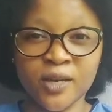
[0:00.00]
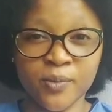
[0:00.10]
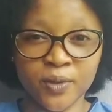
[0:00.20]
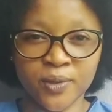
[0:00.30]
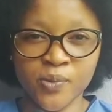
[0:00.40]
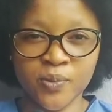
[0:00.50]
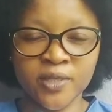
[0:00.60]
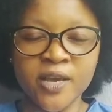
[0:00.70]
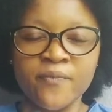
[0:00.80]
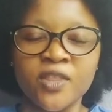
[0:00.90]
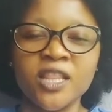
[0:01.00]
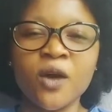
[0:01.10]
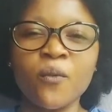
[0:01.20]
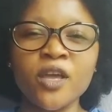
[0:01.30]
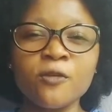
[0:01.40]
muscles.
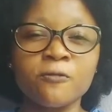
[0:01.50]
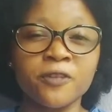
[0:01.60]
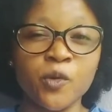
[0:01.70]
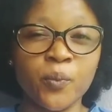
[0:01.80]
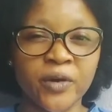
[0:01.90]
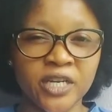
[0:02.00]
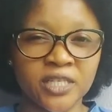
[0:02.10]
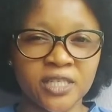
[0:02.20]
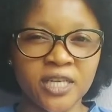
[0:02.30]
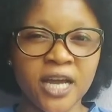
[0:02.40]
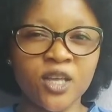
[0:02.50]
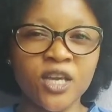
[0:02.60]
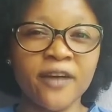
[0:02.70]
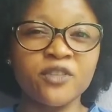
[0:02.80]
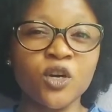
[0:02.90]
Now, when you feel pressed and
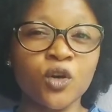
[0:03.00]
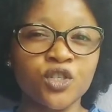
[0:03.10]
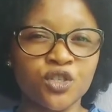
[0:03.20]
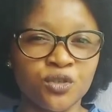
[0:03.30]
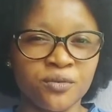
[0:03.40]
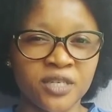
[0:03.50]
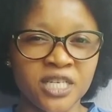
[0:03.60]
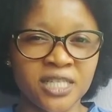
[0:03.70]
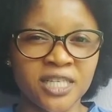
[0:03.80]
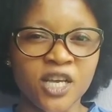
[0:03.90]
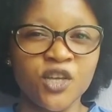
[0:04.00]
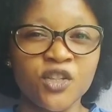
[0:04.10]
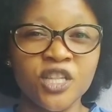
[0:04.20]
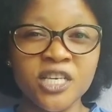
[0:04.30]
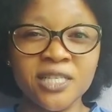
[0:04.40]
you have the urge to urinate,
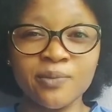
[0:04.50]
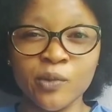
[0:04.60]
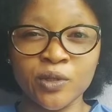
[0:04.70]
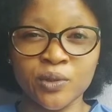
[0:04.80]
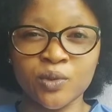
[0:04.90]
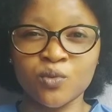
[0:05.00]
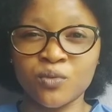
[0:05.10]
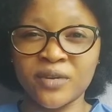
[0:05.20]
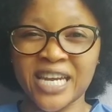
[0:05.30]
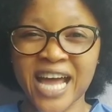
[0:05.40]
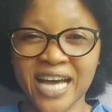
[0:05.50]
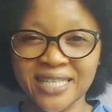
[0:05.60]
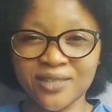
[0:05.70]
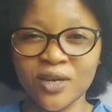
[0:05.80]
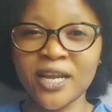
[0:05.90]
these muscles will
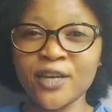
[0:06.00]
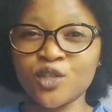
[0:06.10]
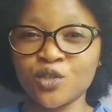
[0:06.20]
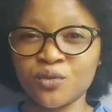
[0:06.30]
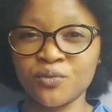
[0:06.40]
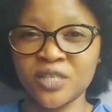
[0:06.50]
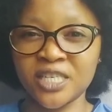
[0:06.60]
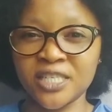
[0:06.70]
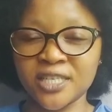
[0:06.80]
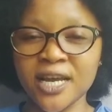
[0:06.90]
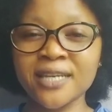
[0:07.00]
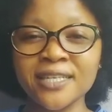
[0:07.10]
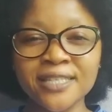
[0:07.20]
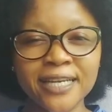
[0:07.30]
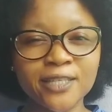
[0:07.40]
relax to allow you to urinate, and
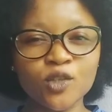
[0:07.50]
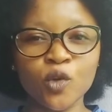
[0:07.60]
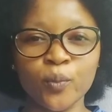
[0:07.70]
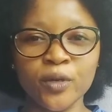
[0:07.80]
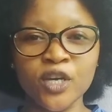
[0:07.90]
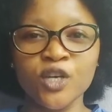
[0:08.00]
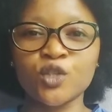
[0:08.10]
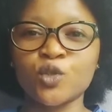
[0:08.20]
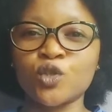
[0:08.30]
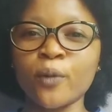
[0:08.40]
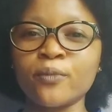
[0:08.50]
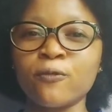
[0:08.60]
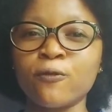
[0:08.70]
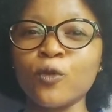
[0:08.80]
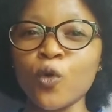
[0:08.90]
they tighten up to stop the
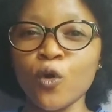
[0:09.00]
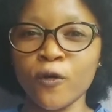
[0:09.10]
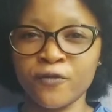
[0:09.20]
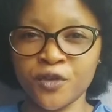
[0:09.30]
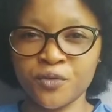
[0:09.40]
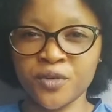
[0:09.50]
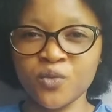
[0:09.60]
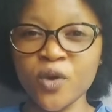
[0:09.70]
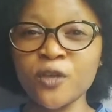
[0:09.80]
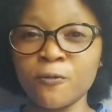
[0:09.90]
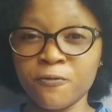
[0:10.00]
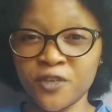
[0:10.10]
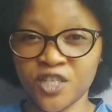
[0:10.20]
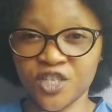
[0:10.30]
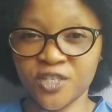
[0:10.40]
flow of the urine when you
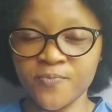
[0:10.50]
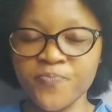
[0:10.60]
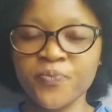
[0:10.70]
finish.